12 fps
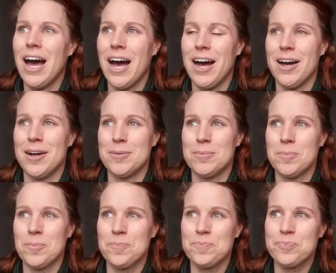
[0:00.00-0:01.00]

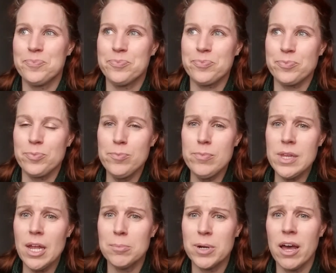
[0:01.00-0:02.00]

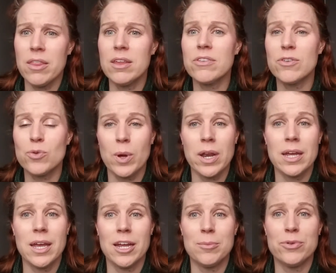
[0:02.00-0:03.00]
But this is what I
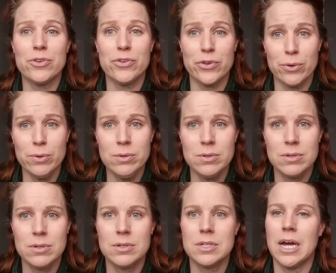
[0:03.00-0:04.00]
came to do,
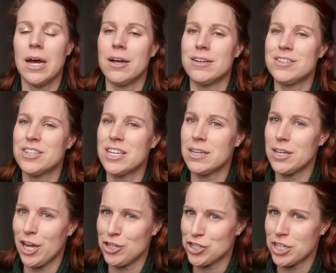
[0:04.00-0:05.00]
to get an
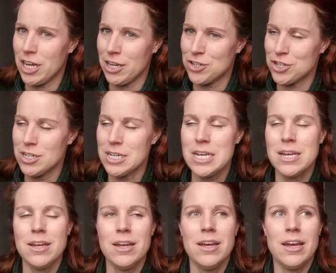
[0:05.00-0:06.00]
education
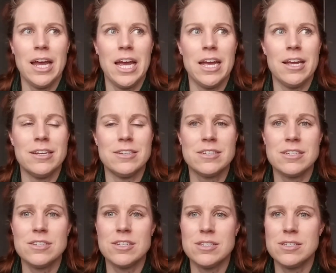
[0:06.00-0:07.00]
and
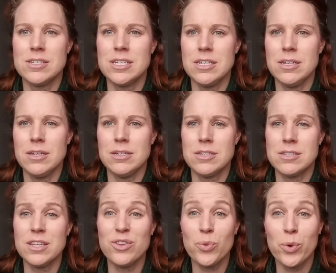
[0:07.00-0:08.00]
to see
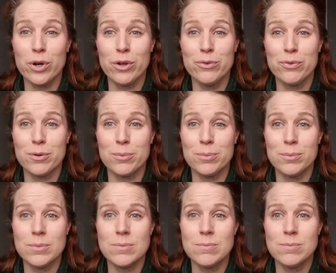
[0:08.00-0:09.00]
the world
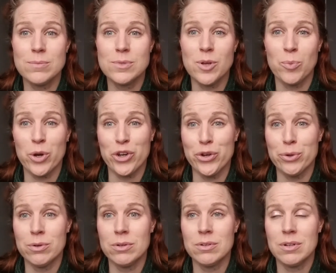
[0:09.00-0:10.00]
from somewhere
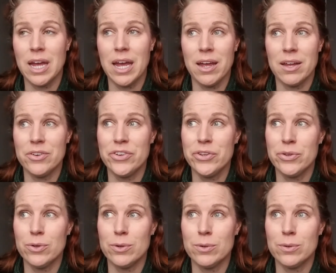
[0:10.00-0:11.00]
new, and
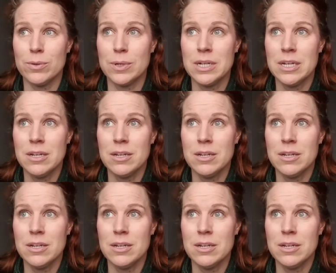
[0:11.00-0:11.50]
to